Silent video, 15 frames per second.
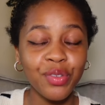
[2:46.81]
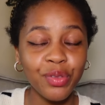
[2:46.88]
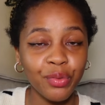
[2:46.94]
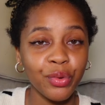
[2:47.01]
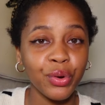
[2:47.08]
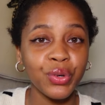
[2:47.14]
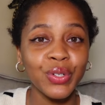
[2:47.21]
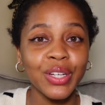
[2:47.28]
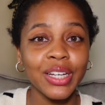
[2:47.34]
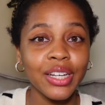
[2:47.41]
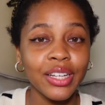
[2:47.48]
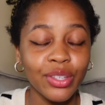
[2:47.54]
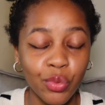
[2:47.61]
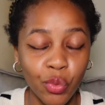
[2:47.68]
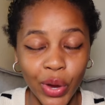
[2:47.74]
through
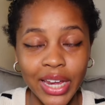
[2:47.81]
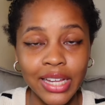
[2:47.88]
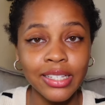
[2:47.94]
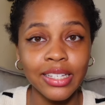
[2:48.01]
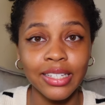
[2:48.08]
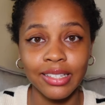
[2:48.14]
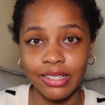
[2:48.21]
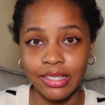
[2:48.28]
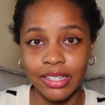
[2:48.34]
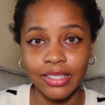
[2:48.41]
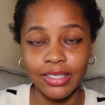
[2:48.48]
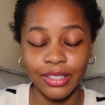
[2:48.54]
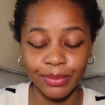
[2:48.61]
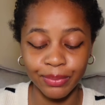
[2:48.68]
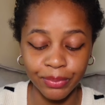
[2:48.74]
the waiting
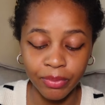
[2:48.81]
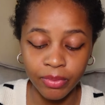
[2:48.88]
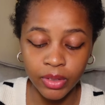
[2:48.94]
season.